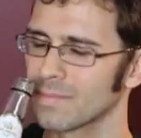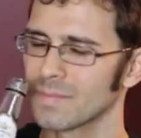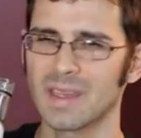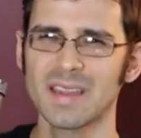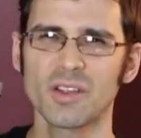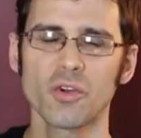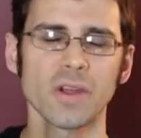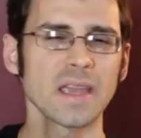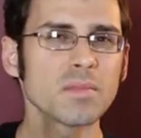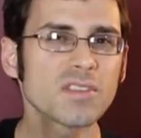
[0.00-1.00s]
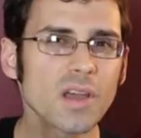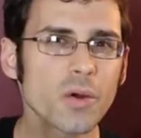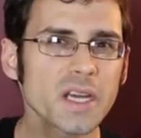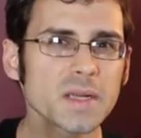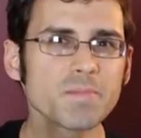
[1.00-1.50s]
like cream
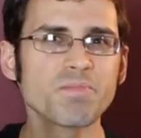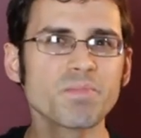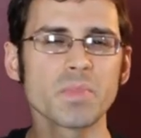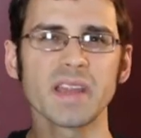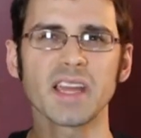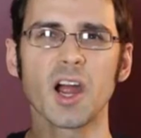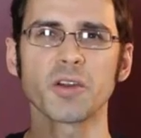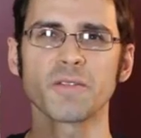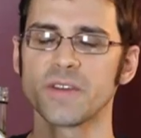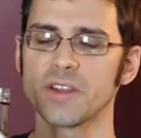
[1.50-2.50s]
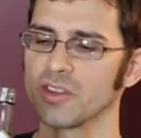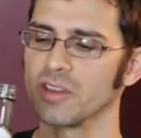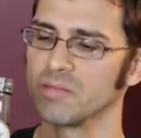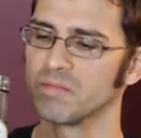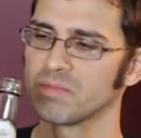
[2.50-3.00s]
soda, but like
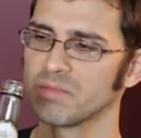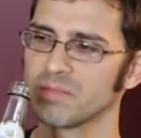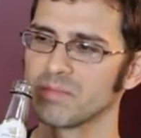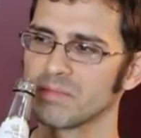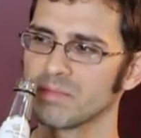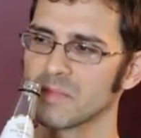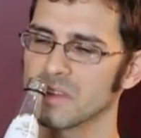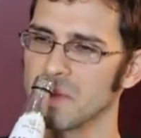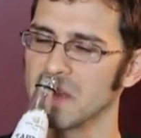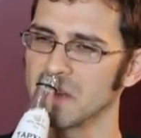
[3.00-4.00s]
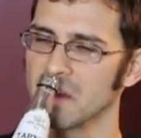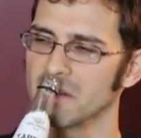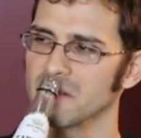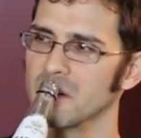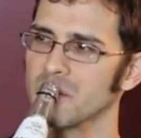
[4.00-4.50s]
artificial smelling
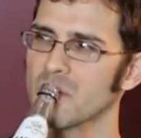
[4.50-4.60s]
also.